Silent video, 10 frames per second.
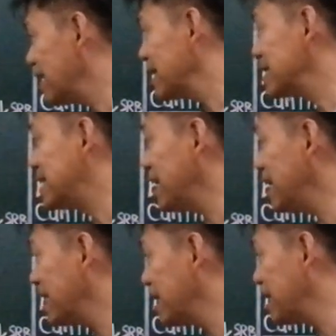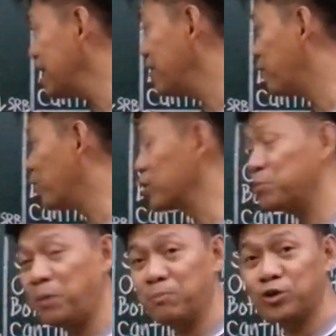singly reinforced
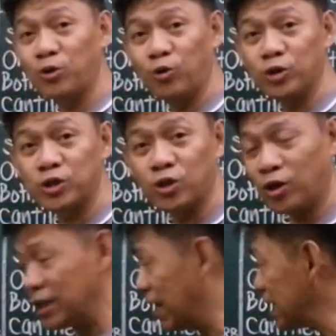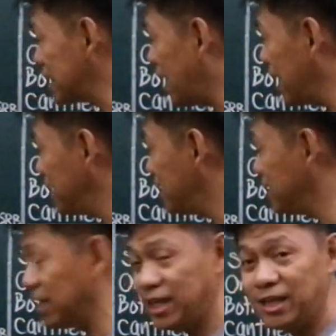beam solution has higher
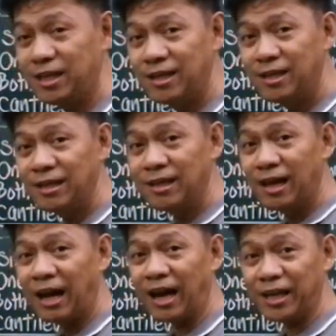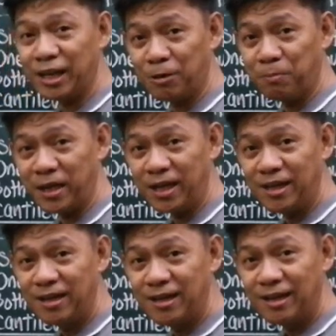D, higher
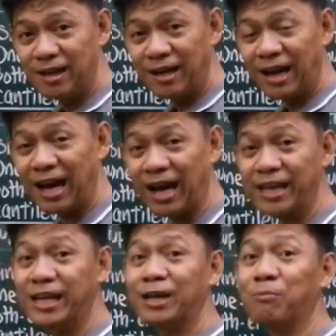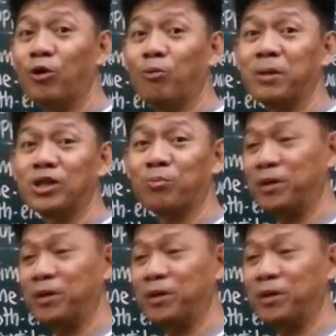B, higher moment of